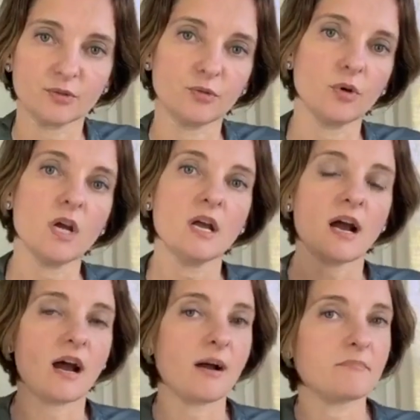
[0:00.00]
true.
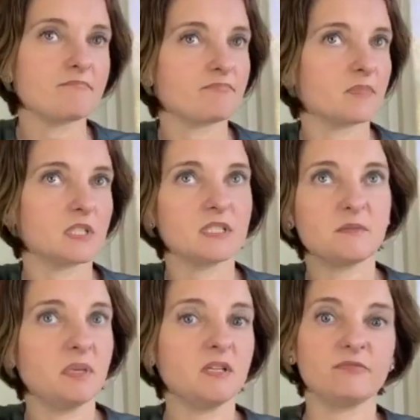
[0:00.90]

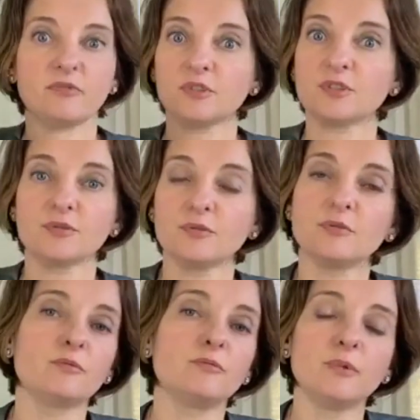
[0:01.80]
It's been for
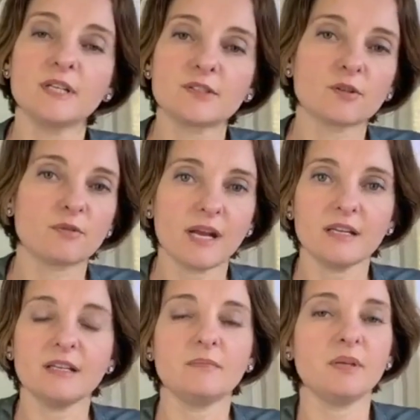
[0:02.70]
2 weeks
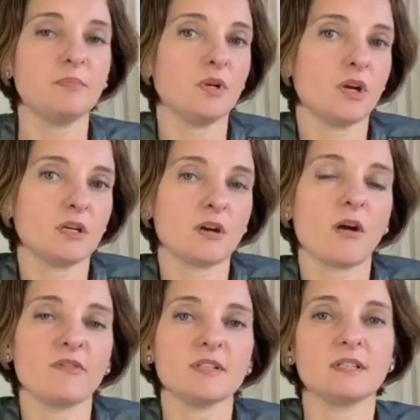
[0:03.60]
already. People are
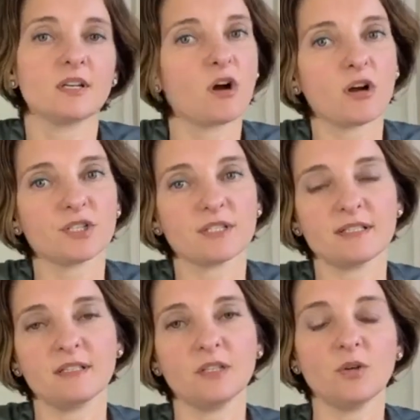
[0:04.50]
obviously cautious
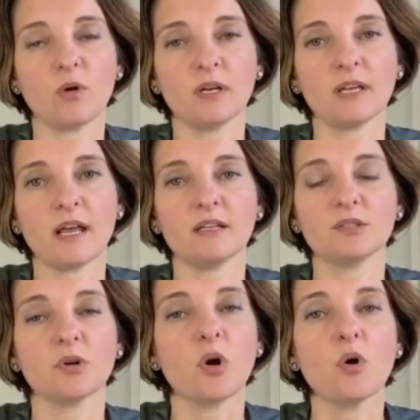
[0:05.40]
and they don't want to get
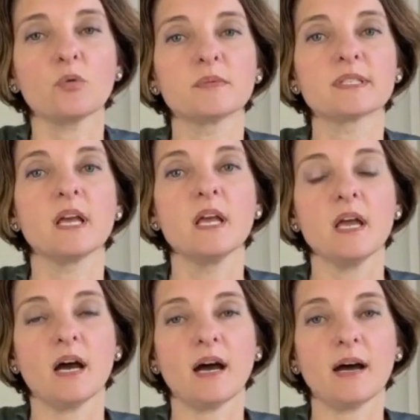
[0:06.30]
into homes.
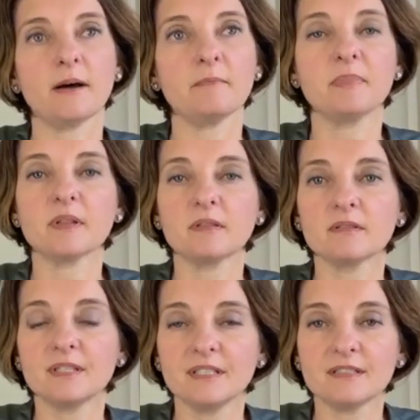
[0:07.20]
But
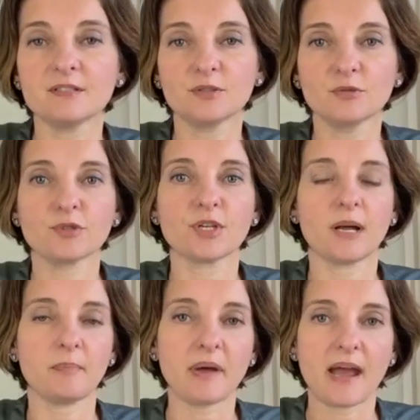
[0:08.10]
these too
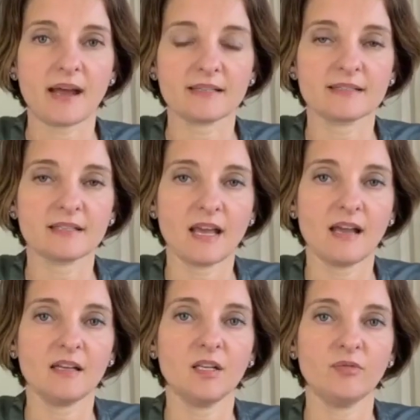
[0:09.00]
shall pass,
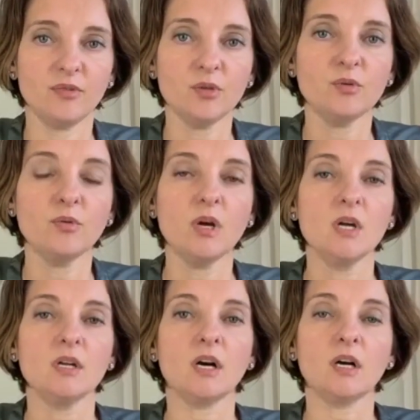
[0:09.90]
and if you
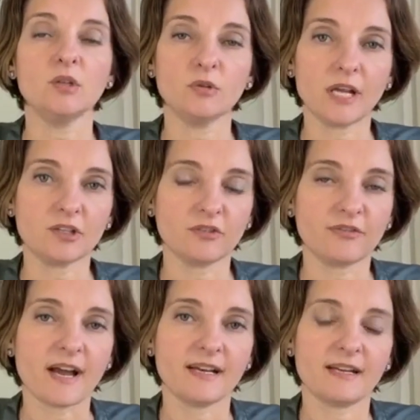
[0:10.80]
look at your
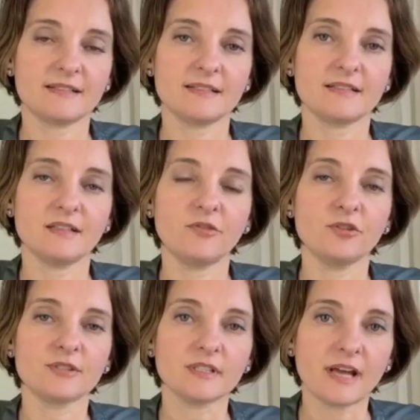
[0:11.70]
finances, and if
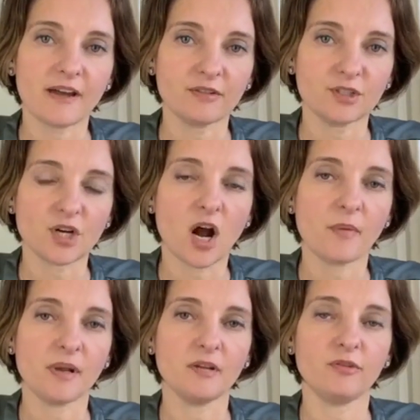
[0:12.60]
you still have a
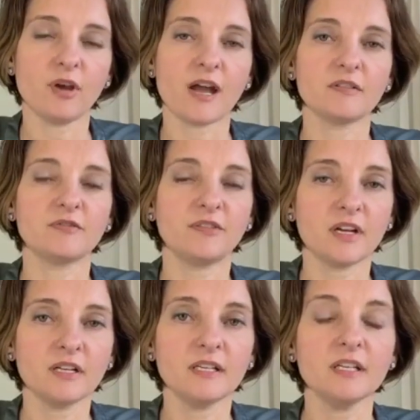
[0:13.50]
job, and if you have a
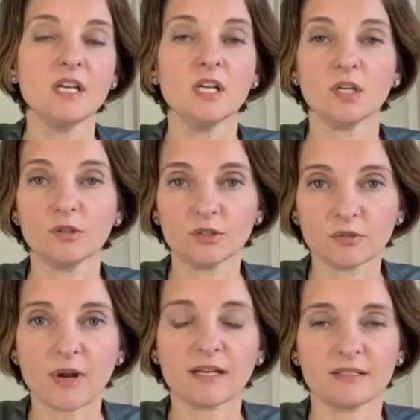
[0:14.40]
fairly good
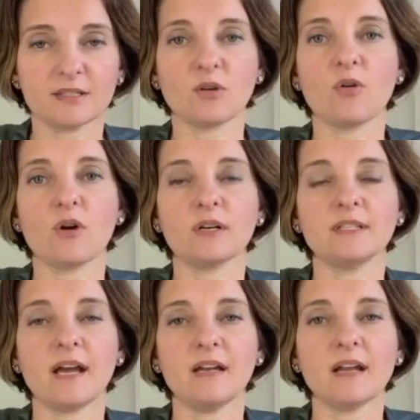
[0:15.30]
credit score,
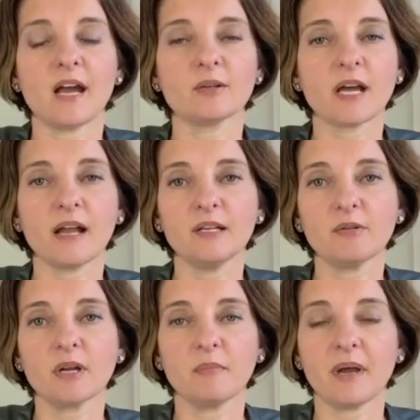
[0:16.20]
then I would highly
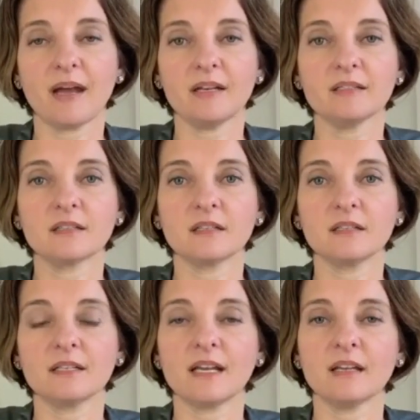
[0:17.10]
recommend
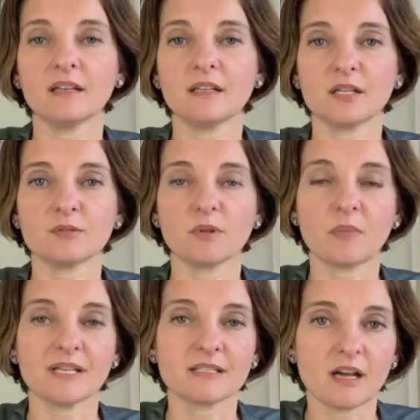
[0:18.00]
getting in touch with
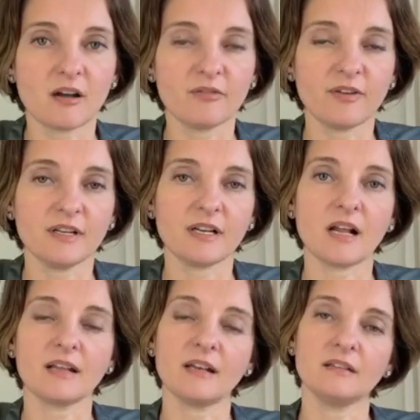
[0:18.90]
myself, and then
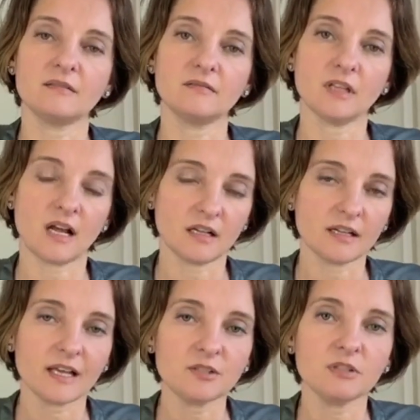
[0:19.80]
I'll
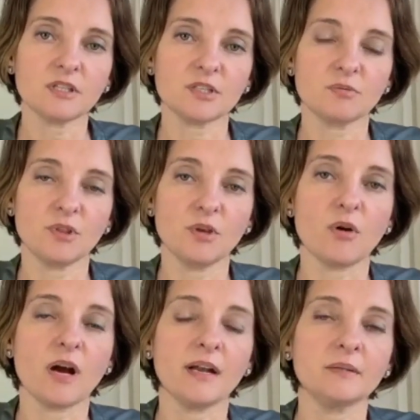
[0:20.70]
get you in touch with
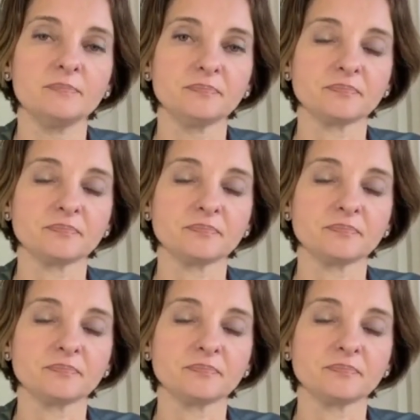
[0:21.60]
Johan,